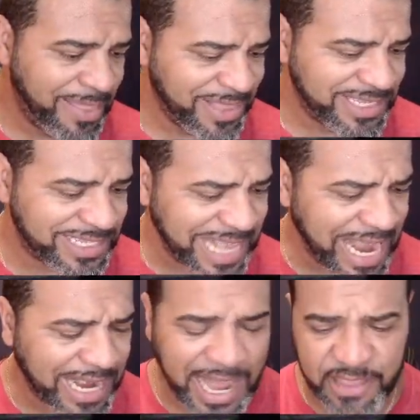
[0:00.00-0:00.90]
and the
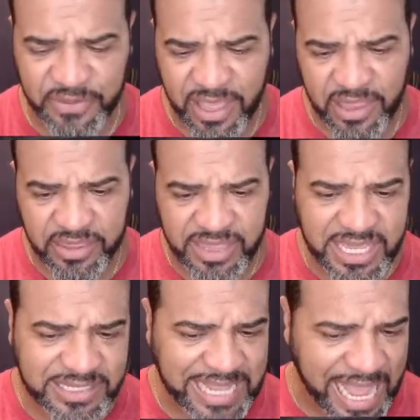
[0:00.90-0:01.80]
Sock Life,
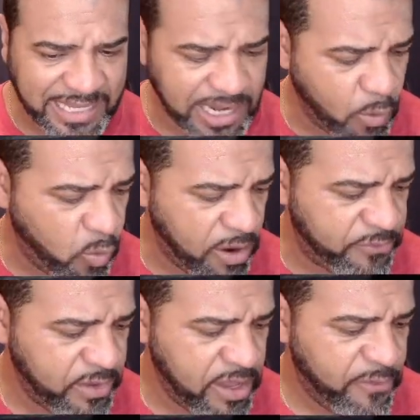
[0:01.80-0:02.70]
these guys are
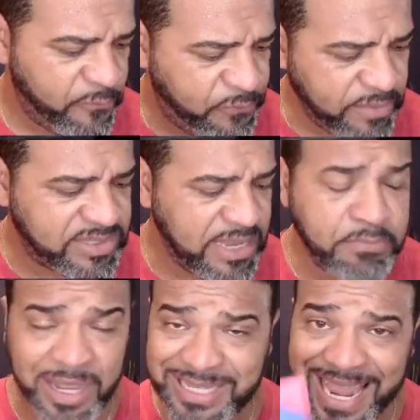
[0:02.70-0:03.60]
worth
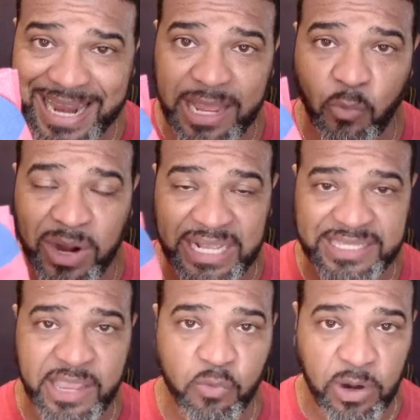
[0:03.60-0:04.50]
$15. Again, when I
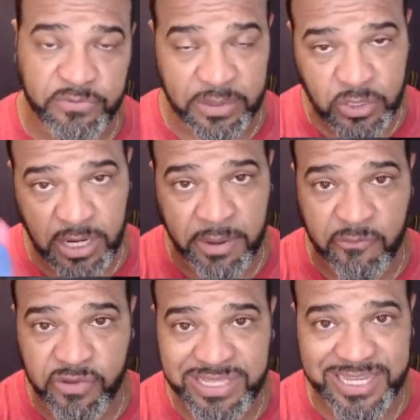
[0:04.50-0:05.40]
say worth, I'm talking
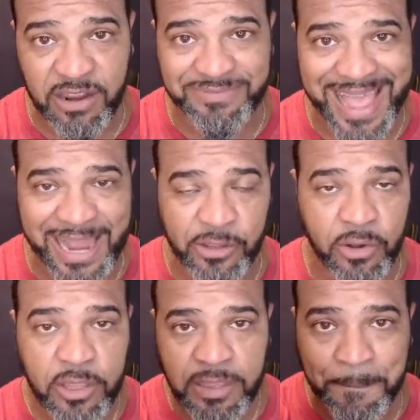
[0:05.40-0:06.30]
about retail
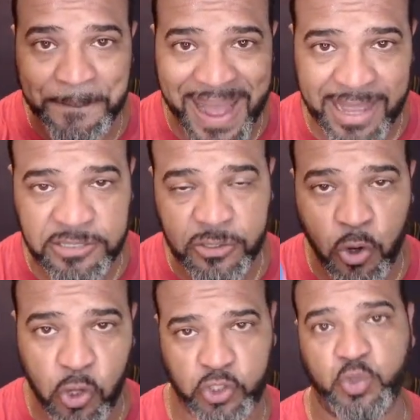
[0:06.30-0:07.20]
value. The box
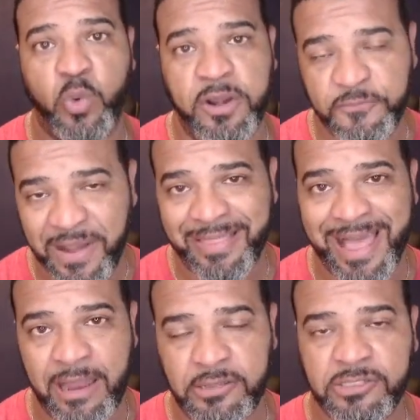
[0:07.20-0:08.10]
costs
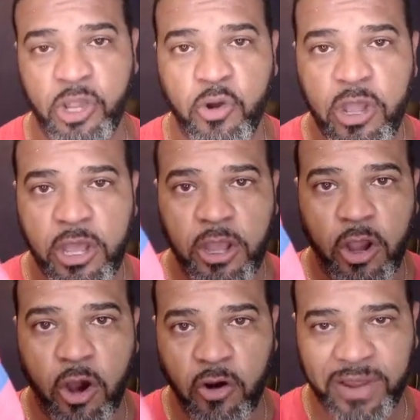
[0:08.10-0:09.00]
$25. So
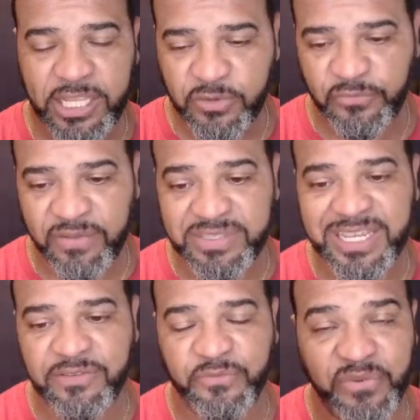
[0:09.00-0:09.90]
already
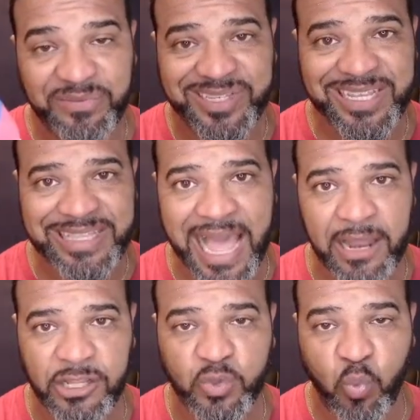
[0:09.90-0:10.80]

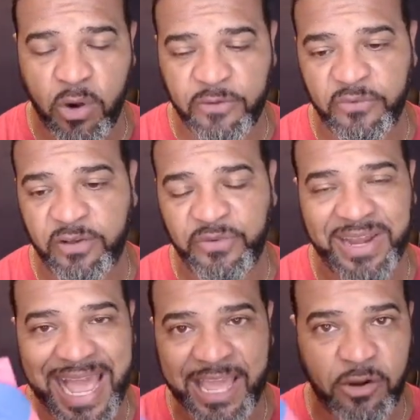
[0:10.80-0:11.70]
$15 worth of
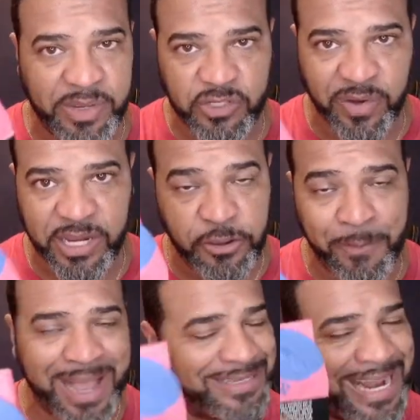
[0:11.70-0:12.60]
an item is already in your
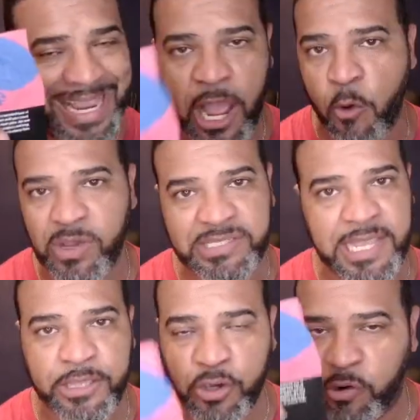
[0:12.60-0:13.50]
box. And like I always
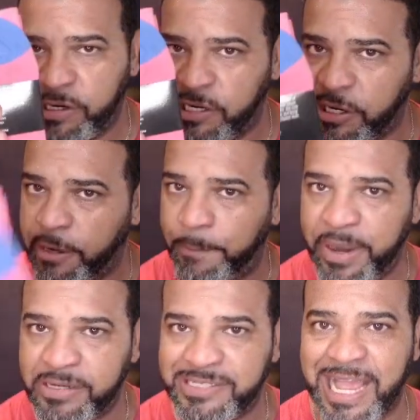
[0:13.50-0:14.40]
say, you only need a good
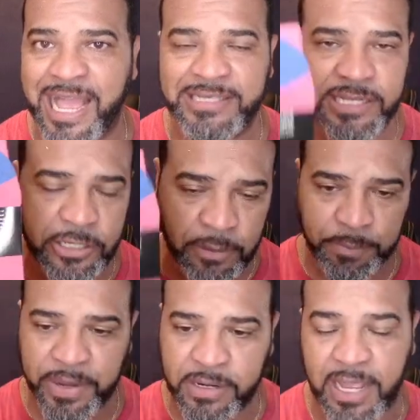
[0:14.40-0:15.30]
pair of socks and a
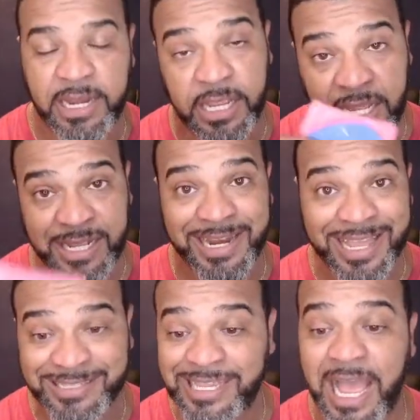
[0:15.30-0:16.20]
good pair and a
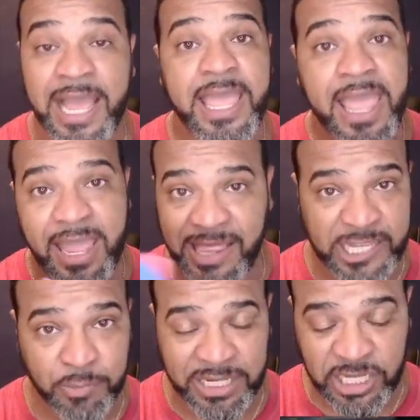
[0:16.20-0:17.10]
nice tie. And
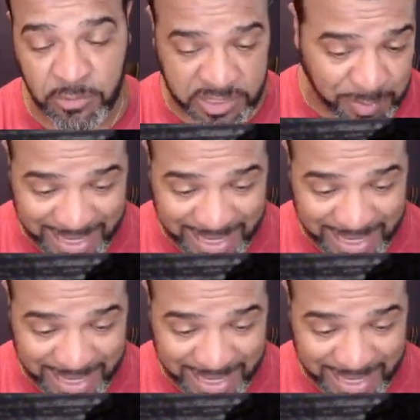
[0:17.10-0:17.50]
that's my Gentleman's